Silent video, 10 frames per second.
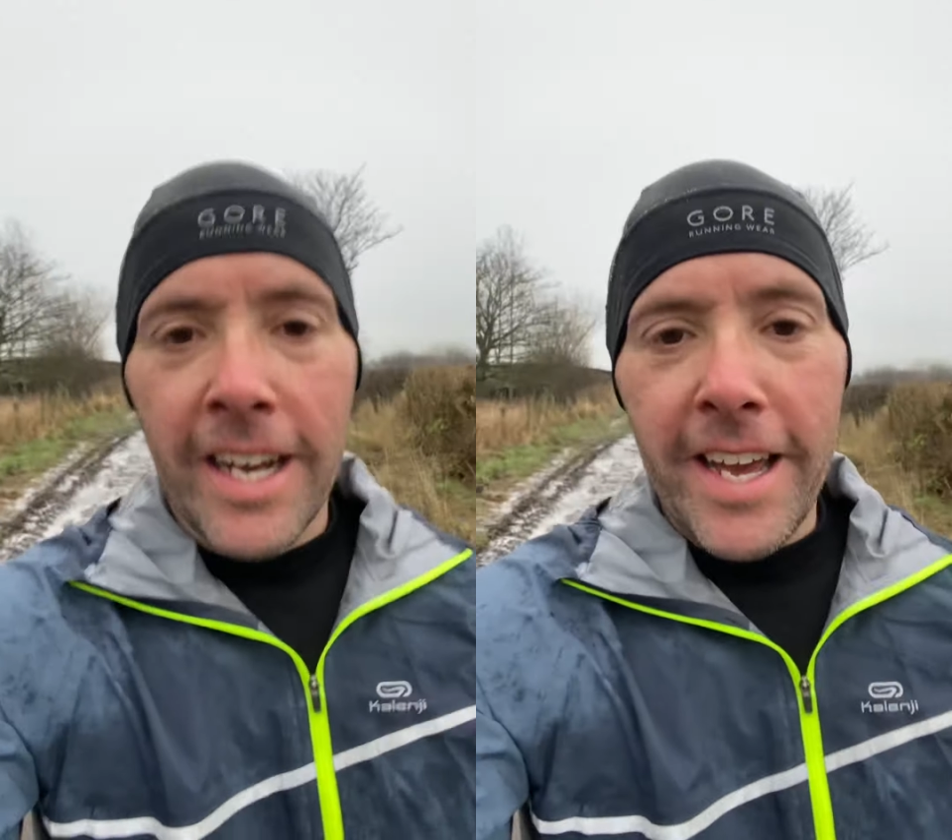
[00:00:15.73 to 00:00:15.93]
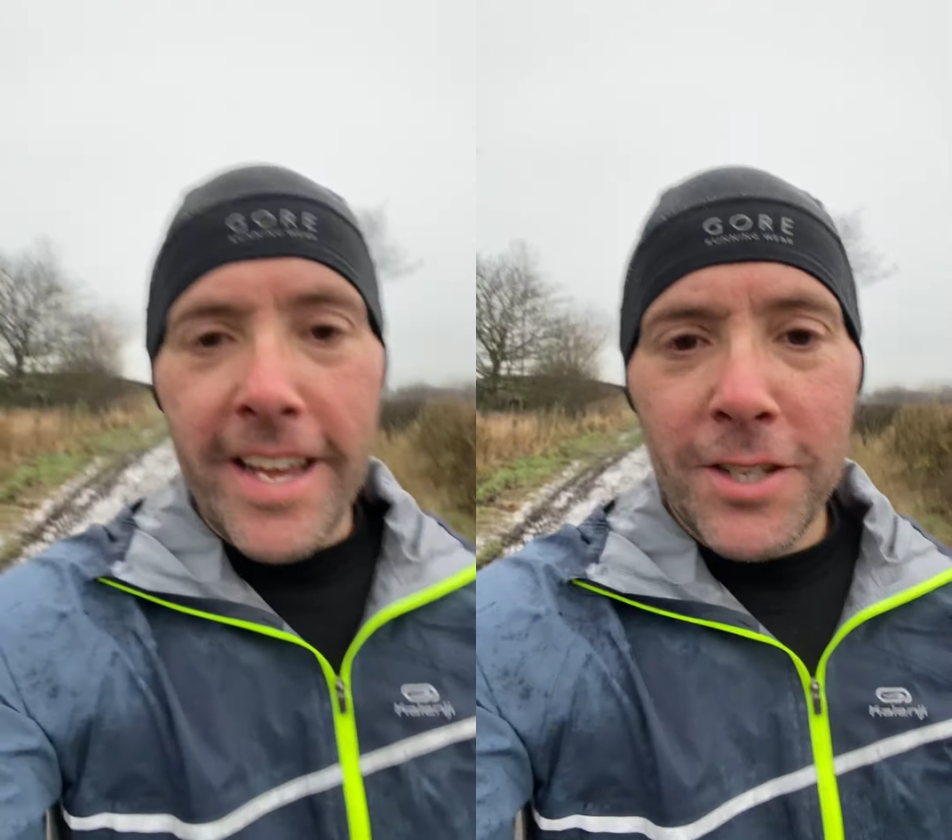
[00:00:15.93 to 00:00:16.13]

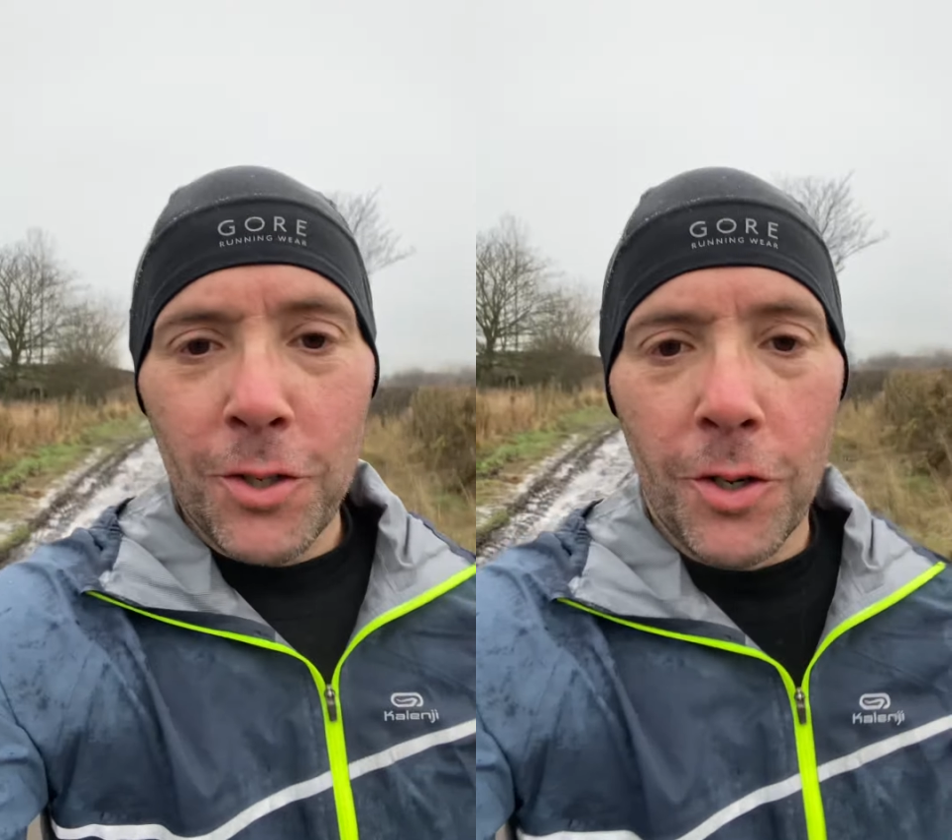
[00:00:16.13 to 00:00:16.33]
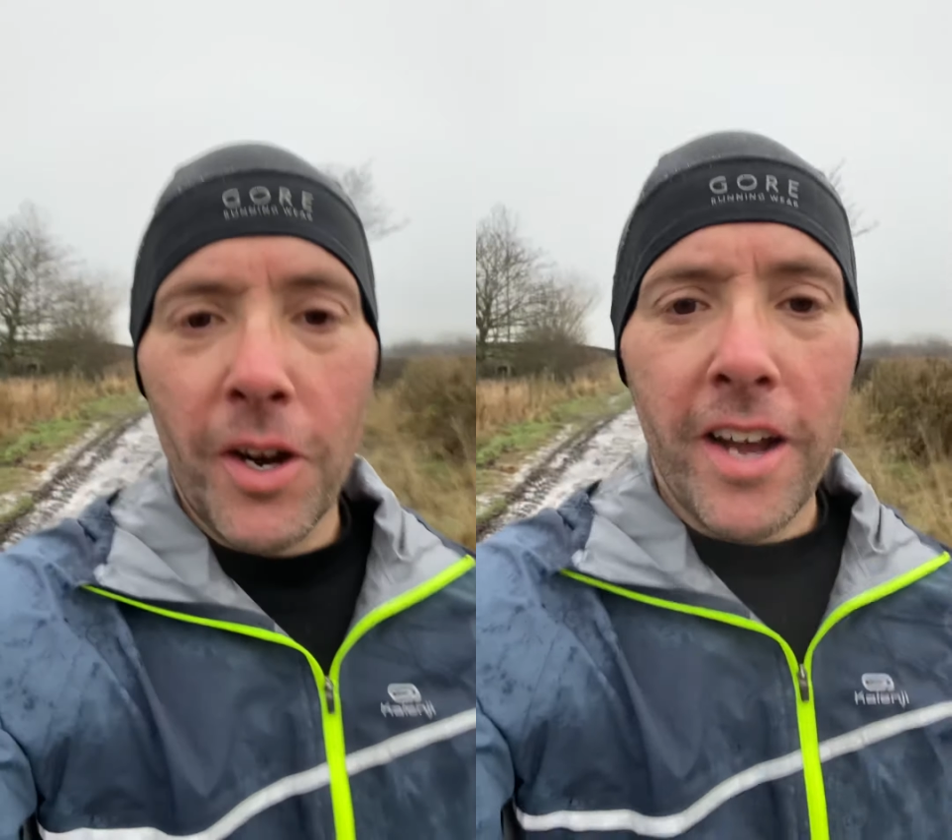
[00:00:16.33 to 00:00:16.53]

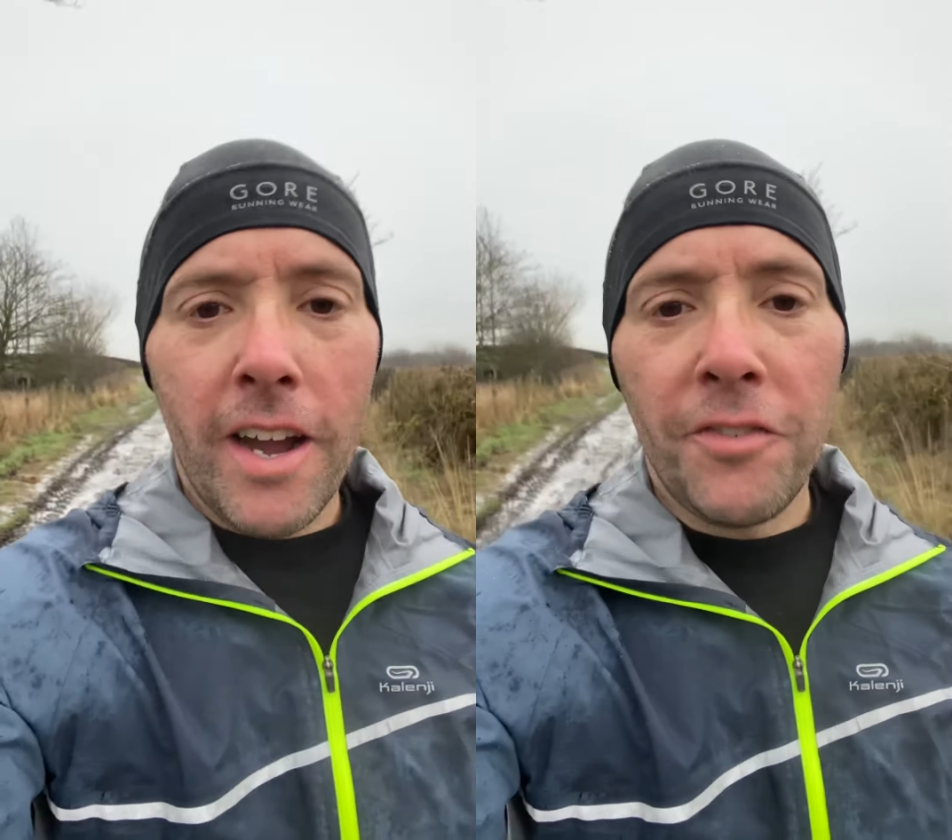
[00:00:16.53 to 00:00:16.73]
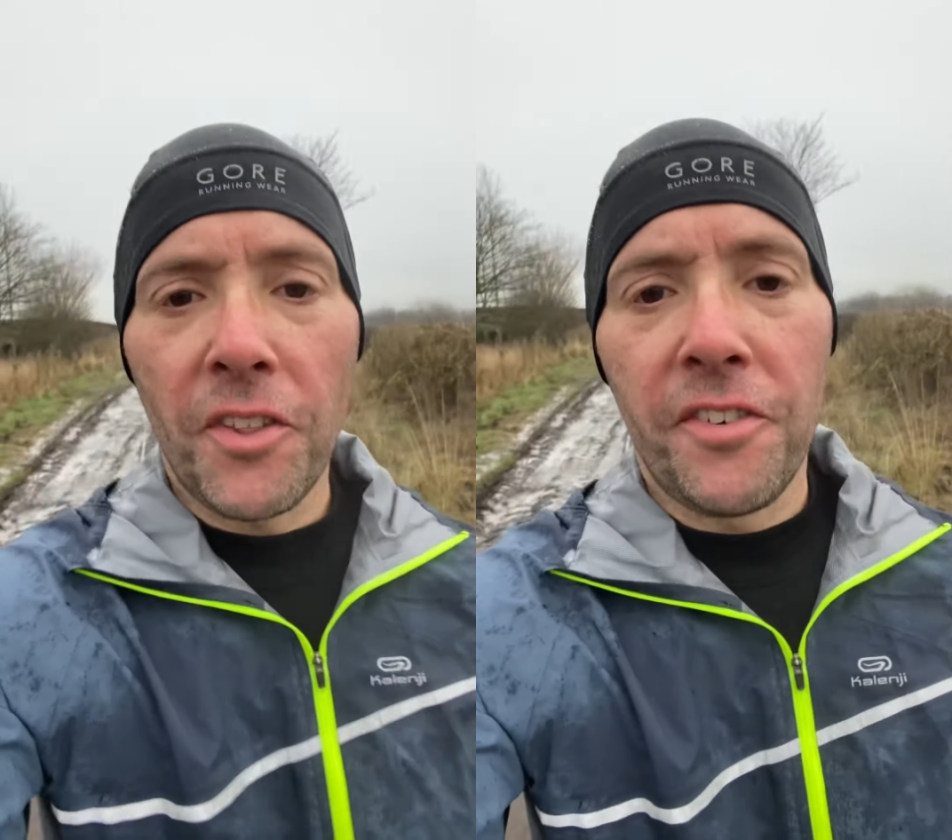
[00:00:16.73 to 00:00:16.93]
So
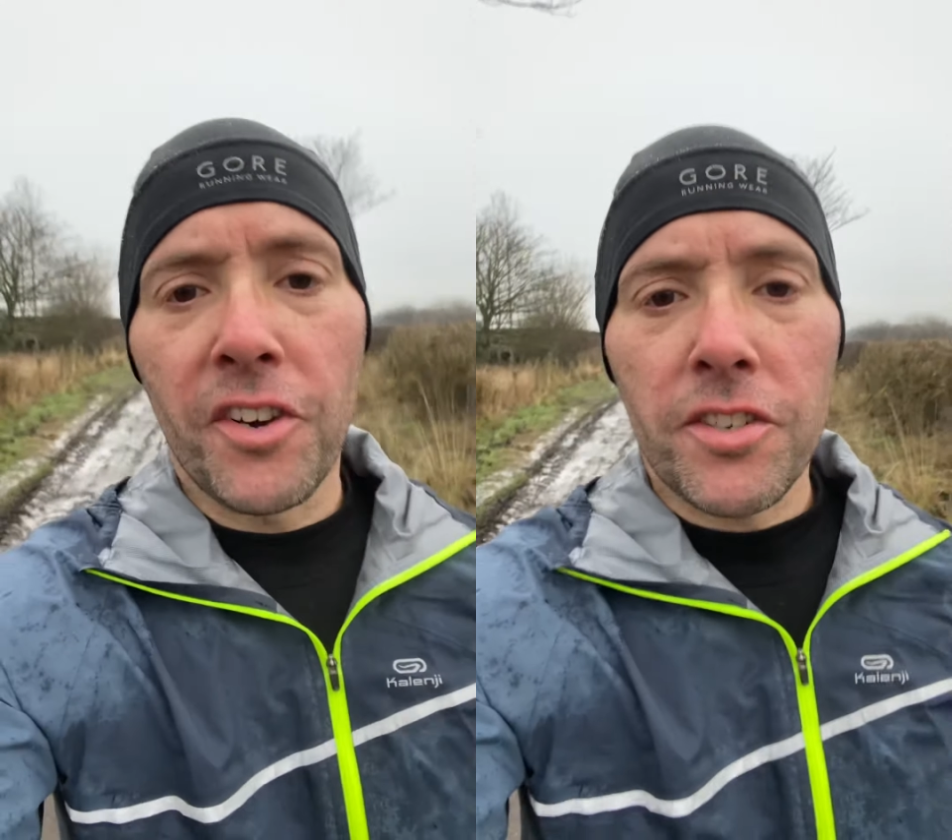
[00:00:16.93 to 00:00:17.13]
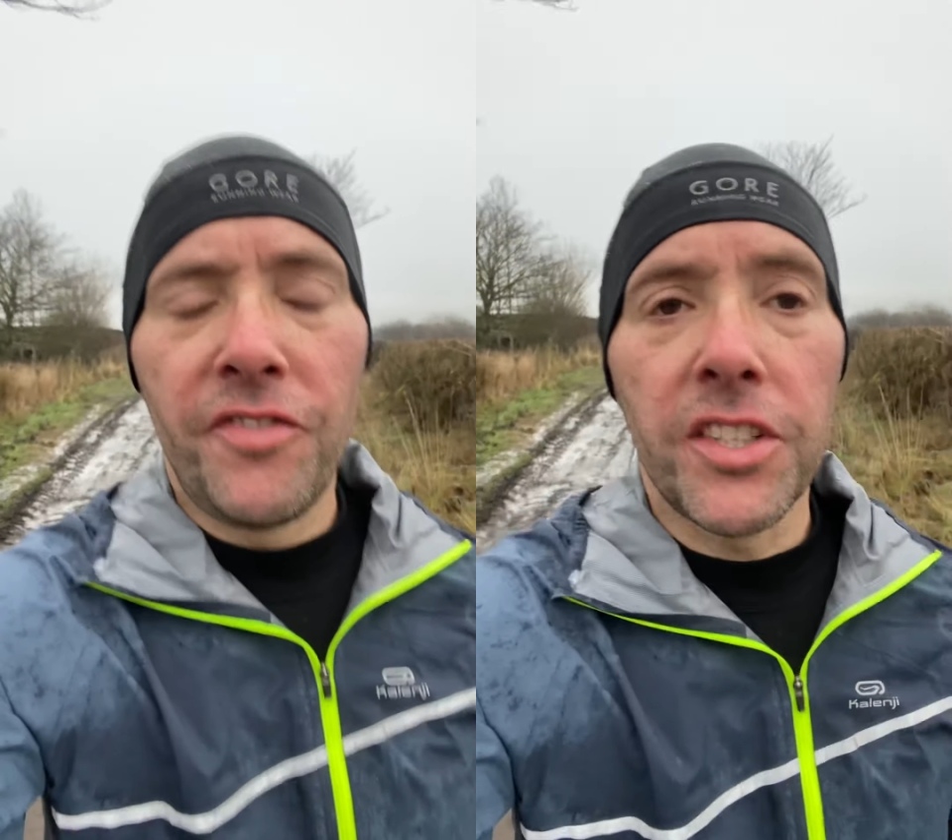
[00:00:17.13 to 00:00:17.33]
after the
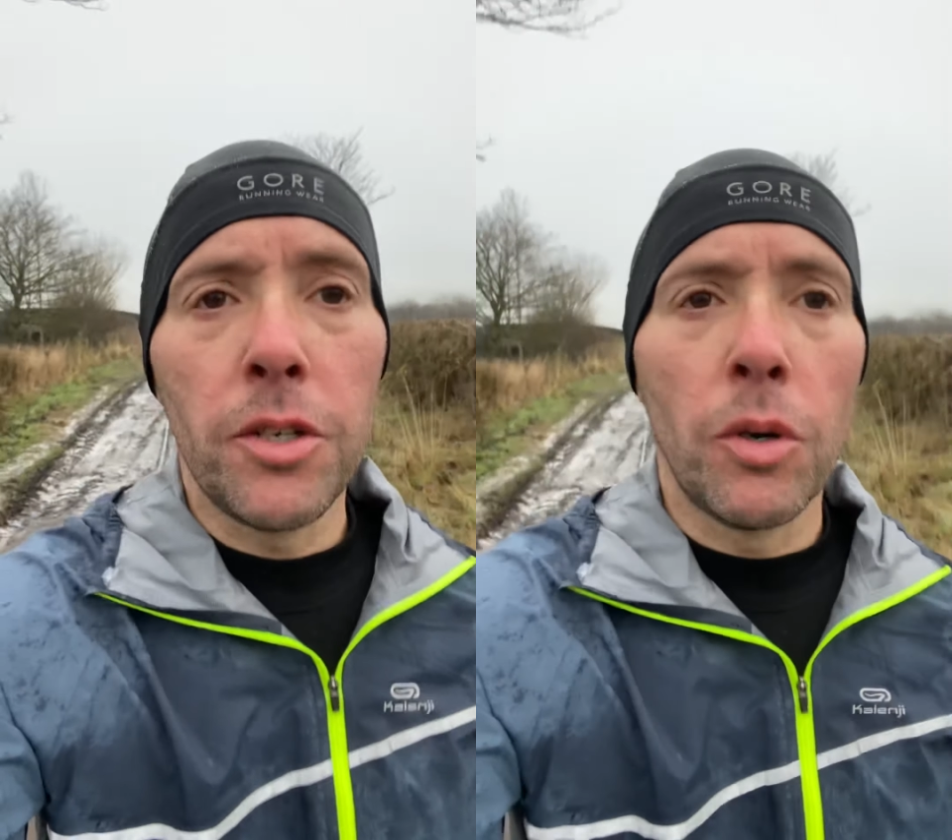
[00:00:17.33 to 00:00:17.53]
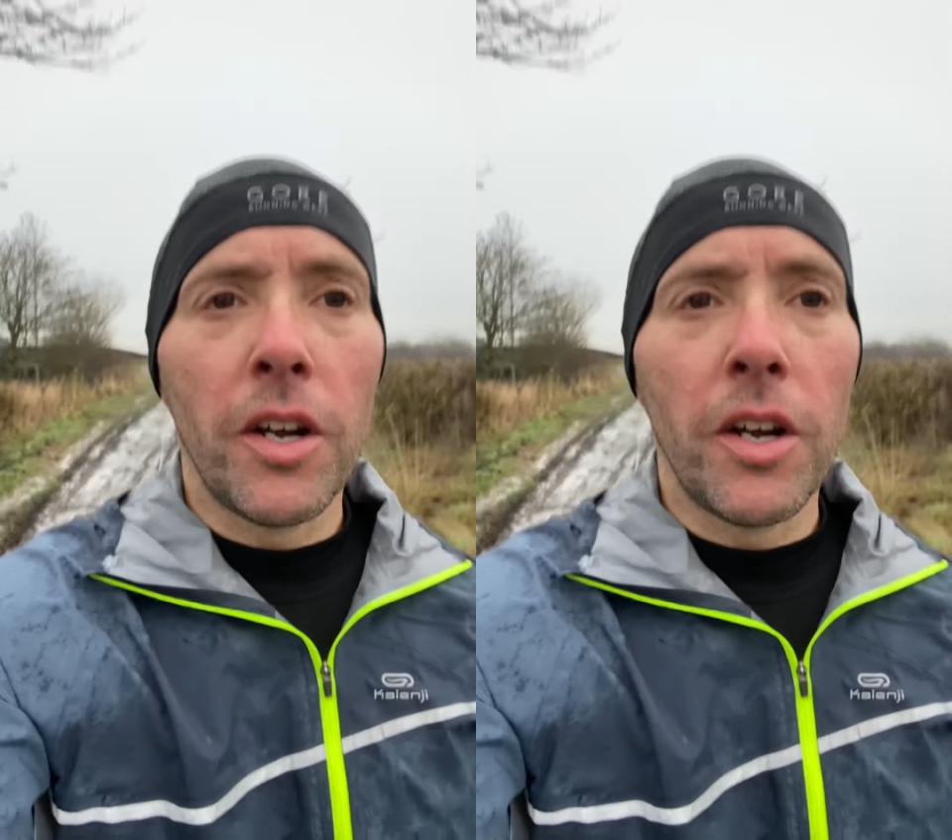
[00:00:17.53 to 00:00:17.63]
first video